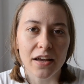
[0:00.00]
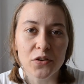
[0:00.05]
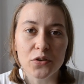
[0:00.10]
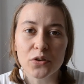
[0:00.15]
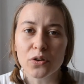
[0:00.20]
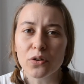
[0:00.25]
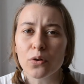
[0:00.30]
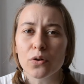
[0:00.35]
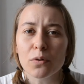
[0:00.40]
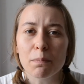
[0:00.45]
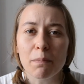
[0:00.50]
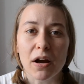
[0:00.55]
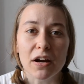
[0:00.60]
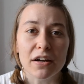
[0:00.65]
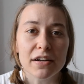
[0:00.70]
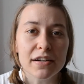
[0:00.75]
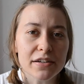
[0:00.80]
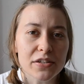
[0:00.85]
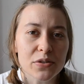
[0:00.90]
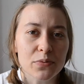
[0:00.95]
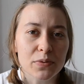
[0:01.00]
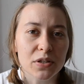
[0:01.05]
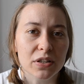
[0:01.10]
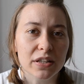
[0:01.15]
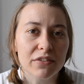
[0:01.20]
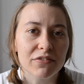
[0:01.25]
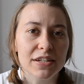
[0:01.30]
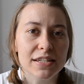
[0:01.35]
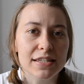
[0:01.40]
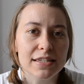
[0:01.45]
And you can go to parks when
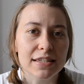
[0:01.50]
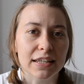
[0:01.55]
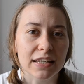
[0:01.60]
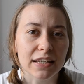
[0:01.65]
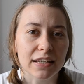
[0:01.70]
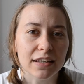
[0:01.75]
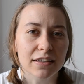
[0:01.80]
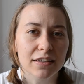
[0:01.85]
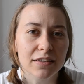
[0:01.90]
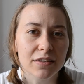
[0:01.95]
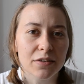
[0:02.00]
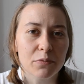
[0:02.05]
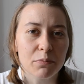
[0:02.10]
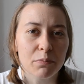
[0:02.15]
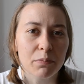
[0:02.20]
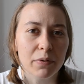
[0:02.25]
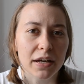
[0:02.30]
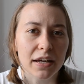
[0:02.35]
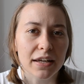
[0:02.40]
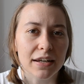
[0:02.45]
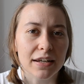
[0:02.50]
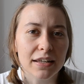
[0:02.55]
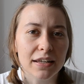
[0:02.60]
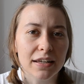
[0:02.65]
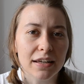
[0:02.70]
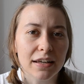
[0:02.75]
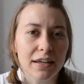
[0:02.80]
you live in a city, but